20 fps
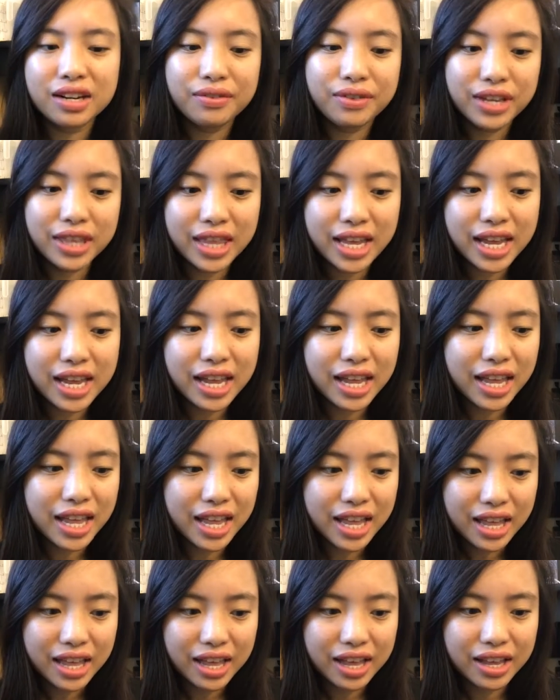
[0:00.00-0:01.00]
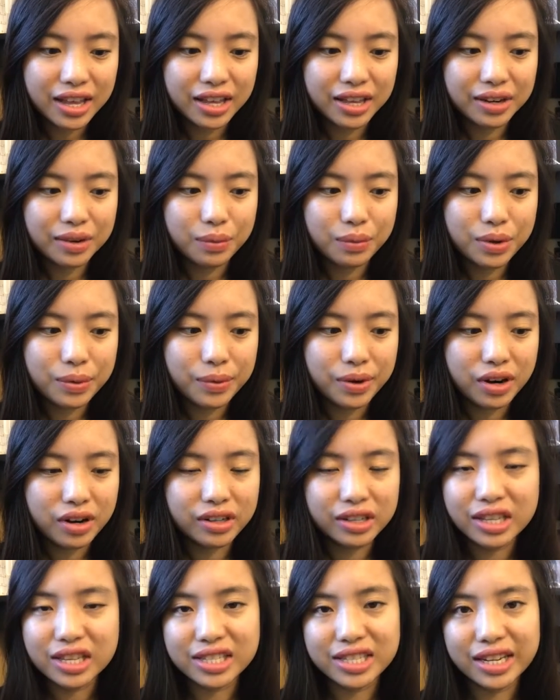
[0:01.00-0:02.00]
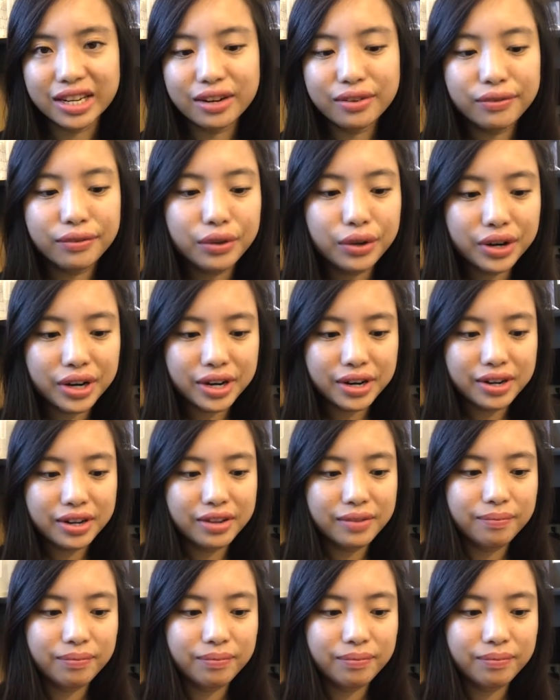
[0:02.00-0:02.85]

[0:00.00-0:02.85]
and everything, and we were on the second floor.